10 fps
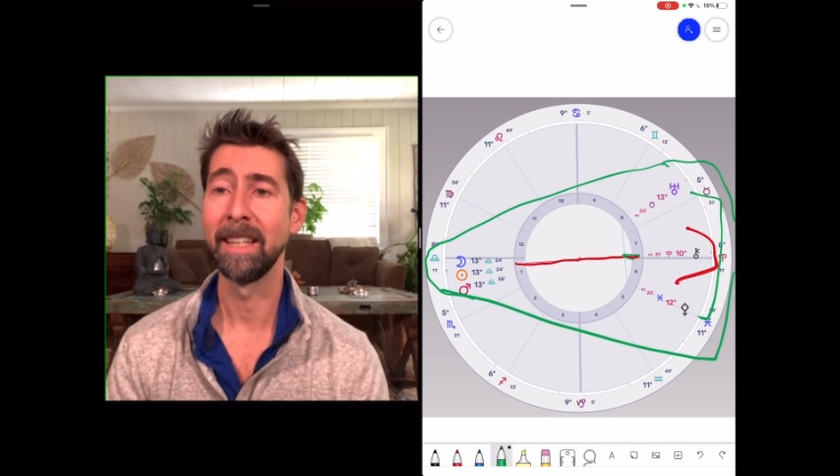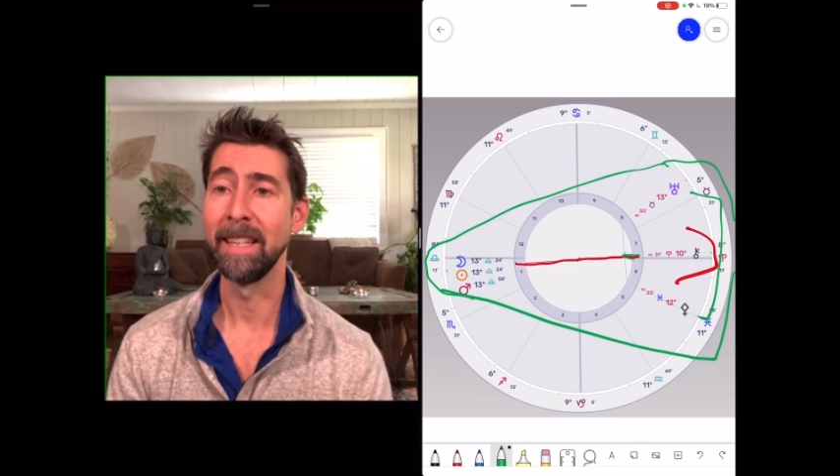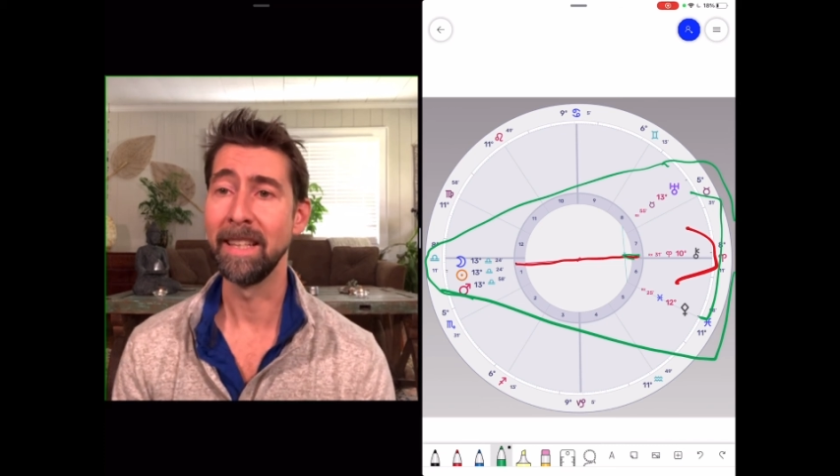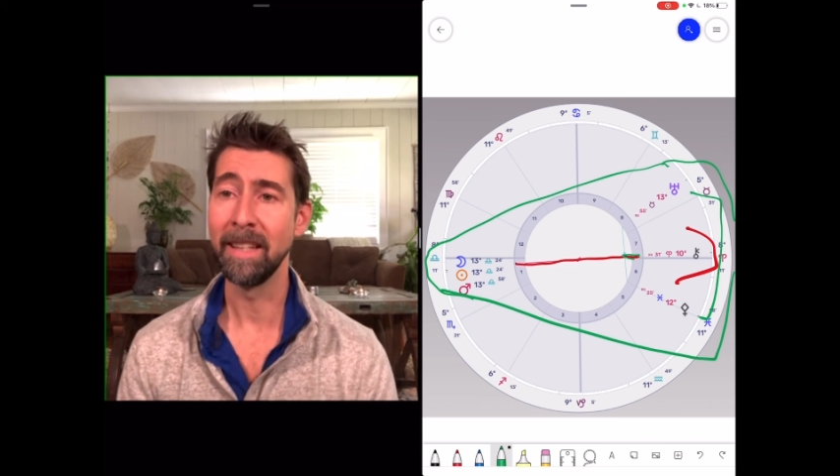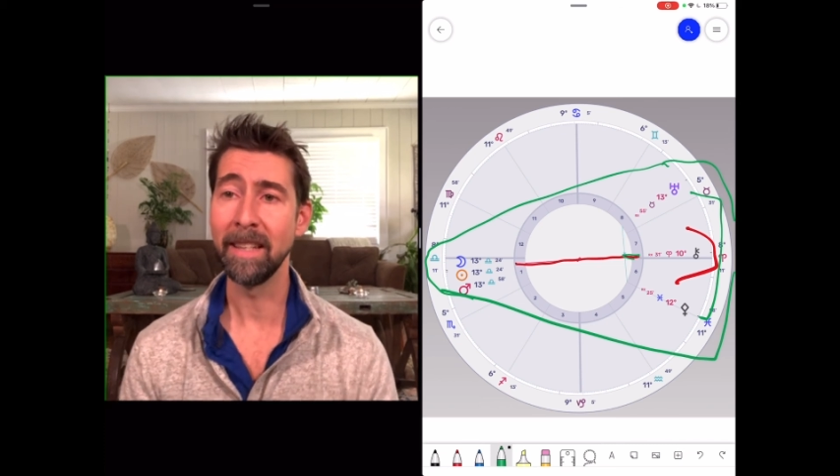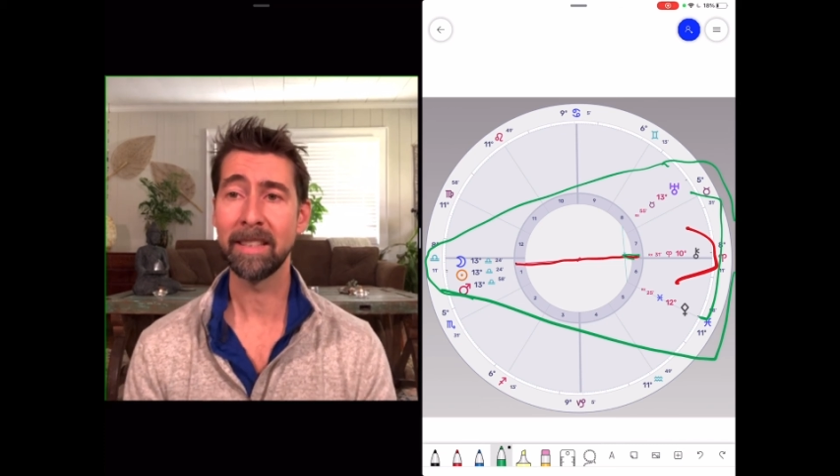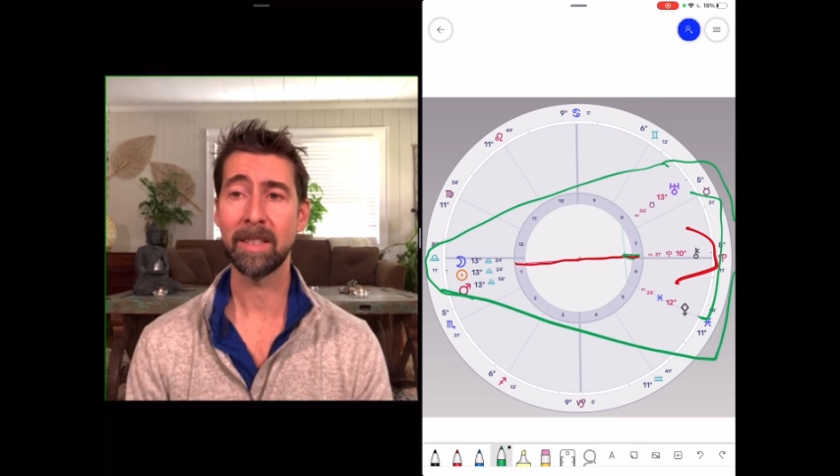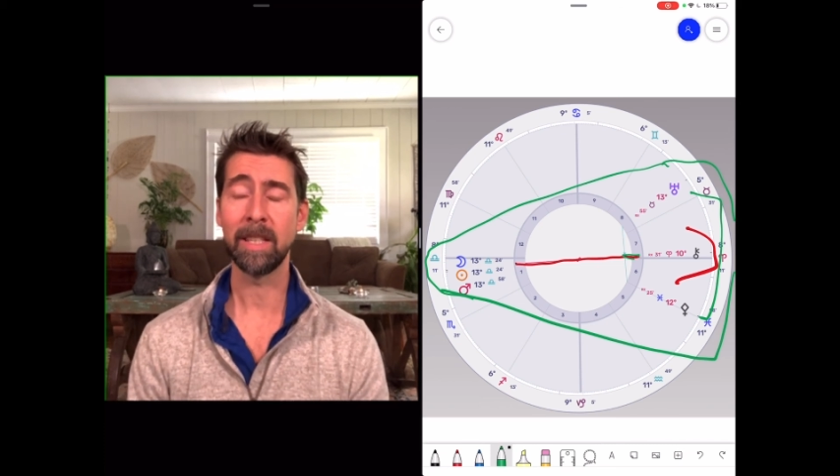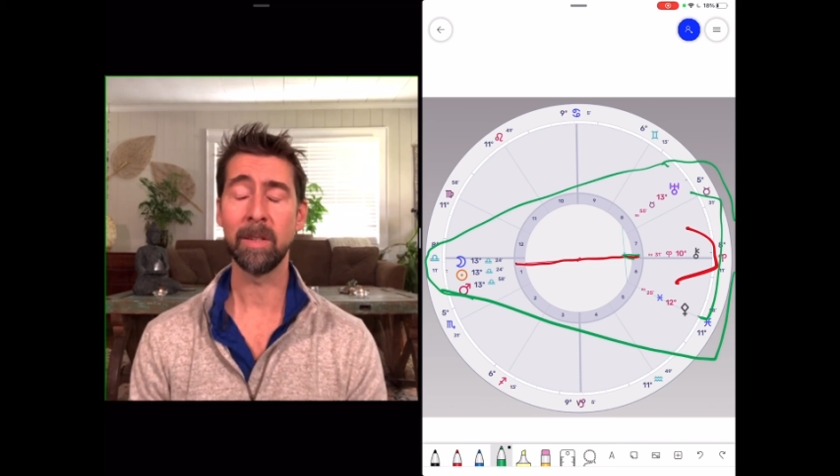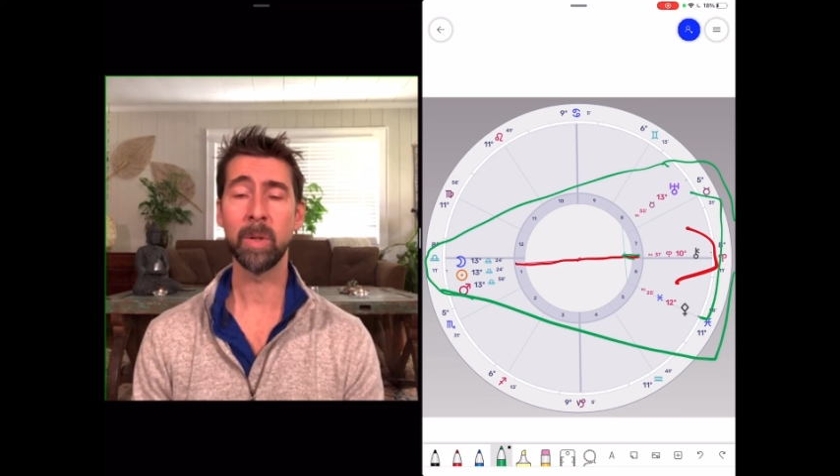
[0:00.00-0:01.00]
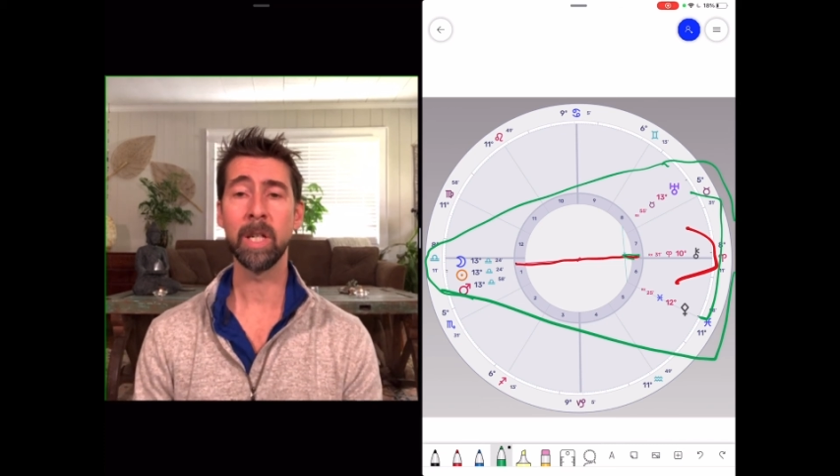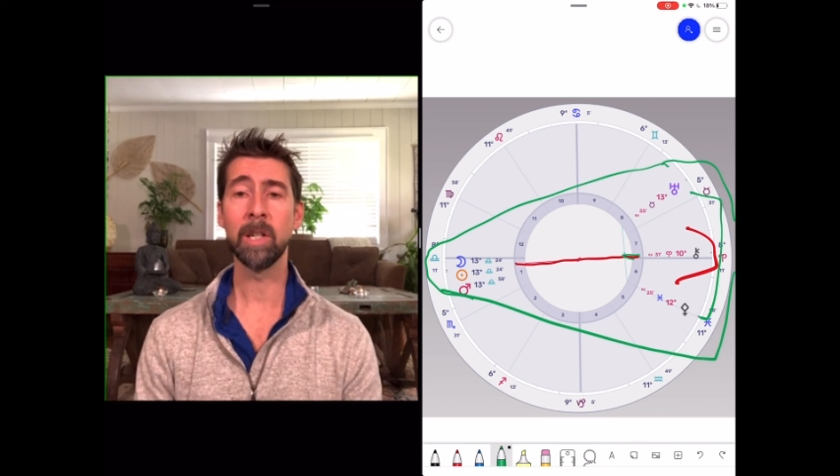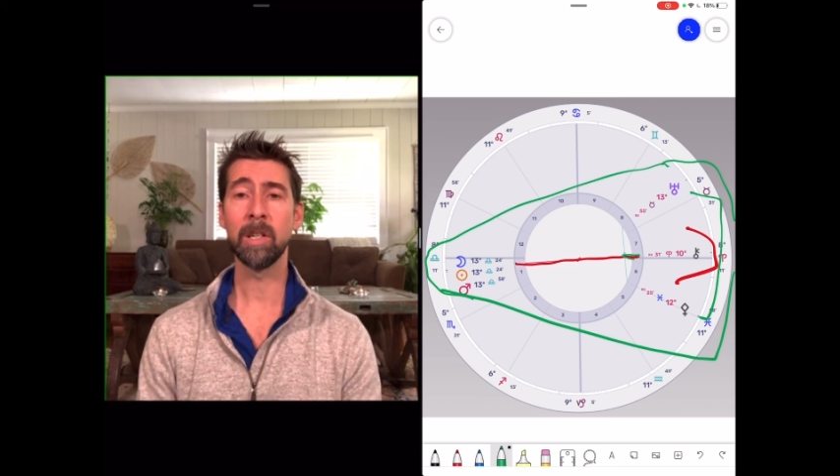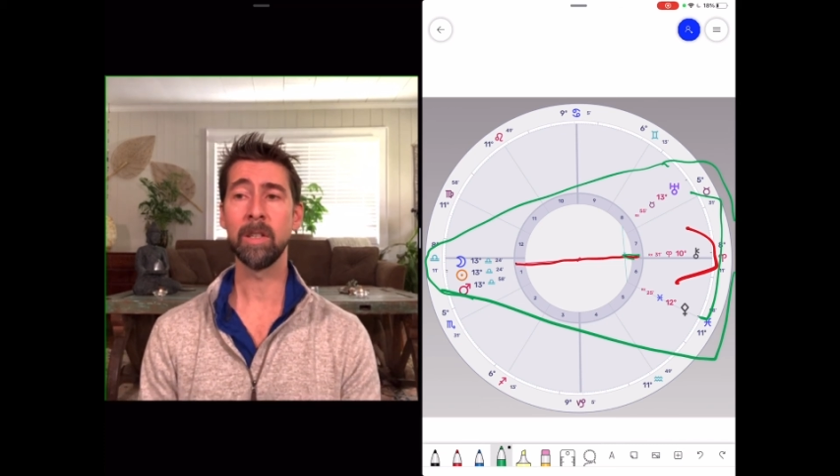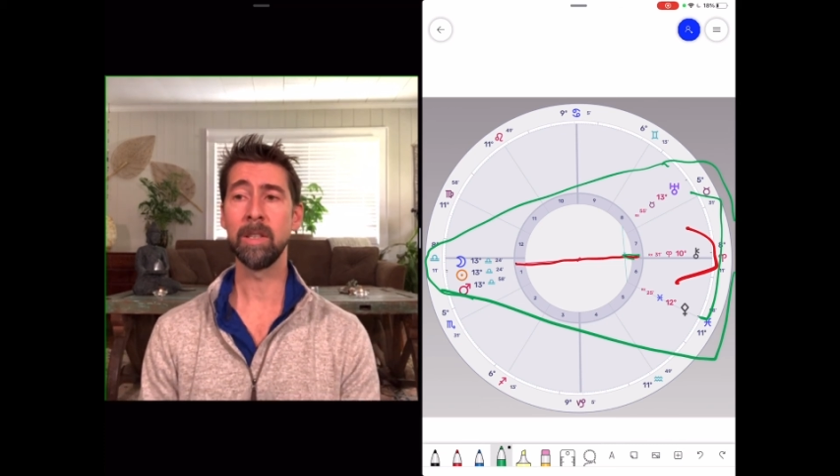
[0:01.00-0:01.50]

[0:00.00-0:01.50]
And thus, here we are